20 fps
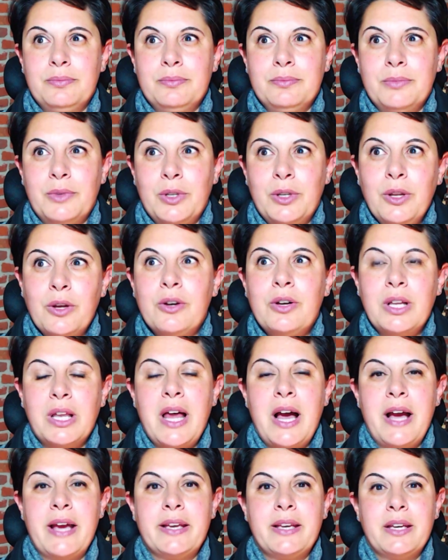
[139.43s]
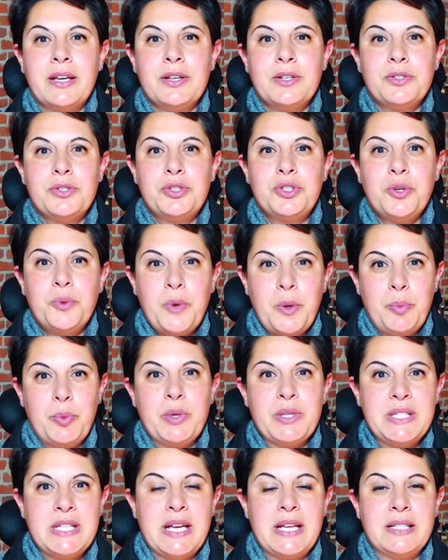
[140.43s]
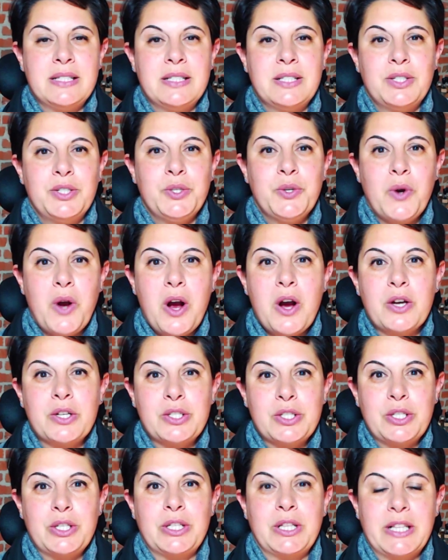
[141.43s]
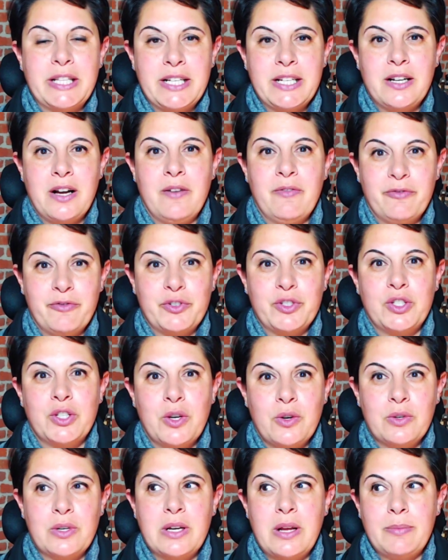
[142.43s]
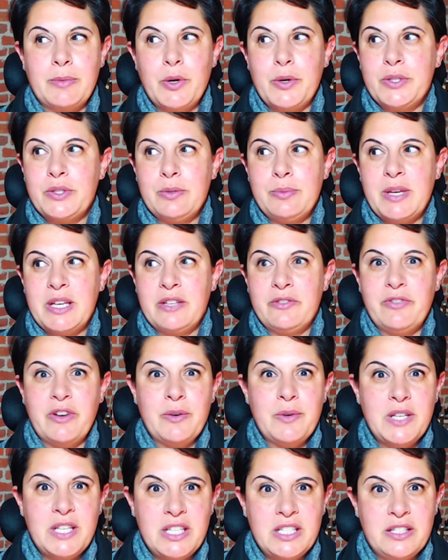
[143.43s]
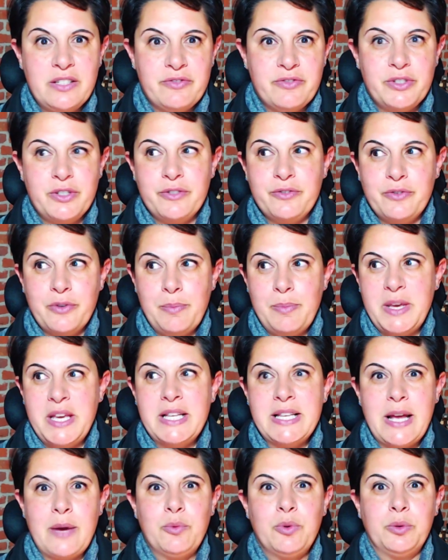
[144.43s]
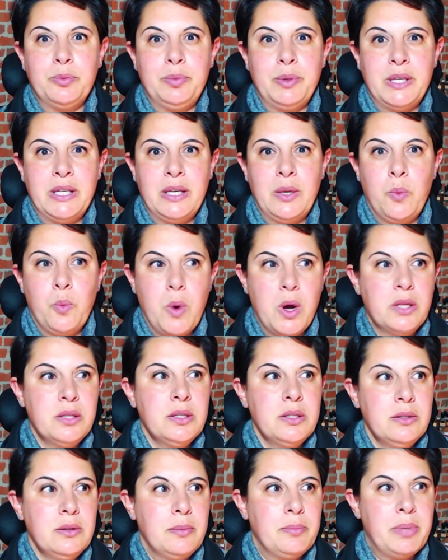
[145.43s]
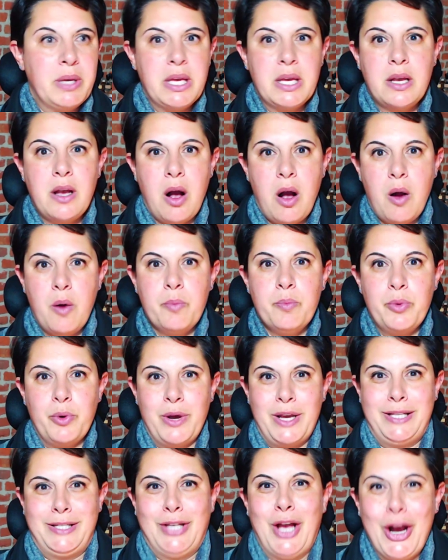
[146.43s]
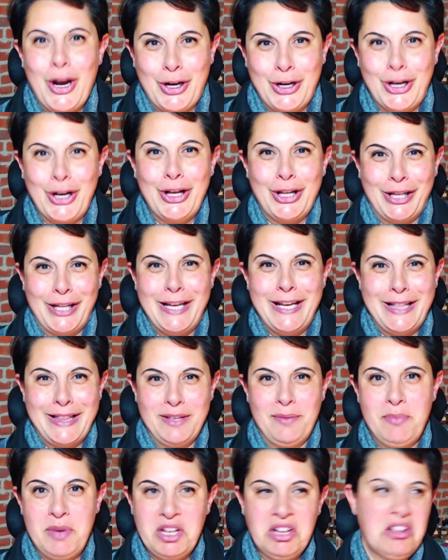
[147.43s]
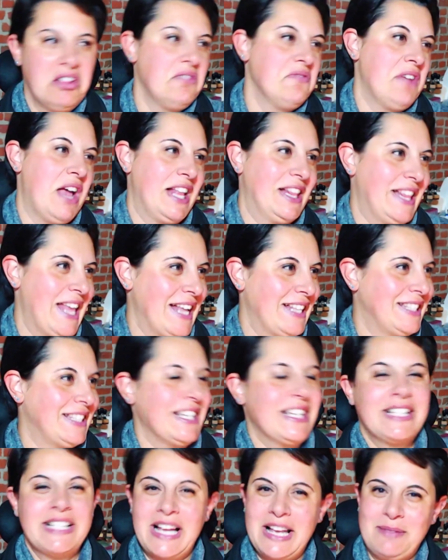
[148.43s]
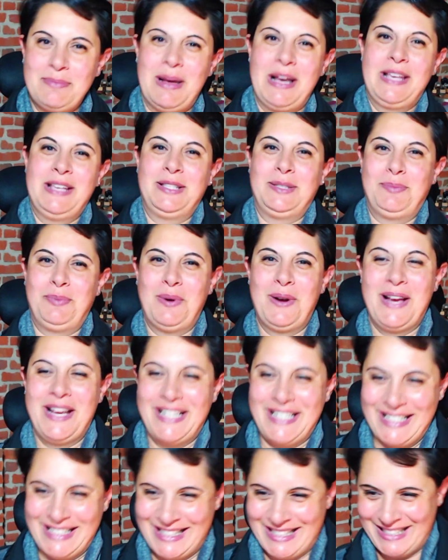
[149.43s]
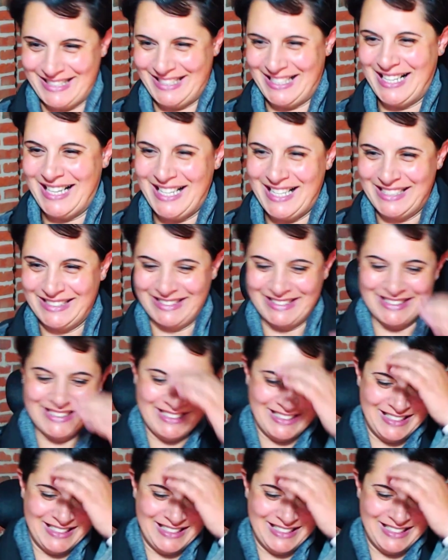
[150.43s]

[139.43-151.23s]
look like to represent your art journaling comfort zone? I'm going to make it very easy for you. For me, that will be one big ombre circle in the middle, and that's it, and my spread is done.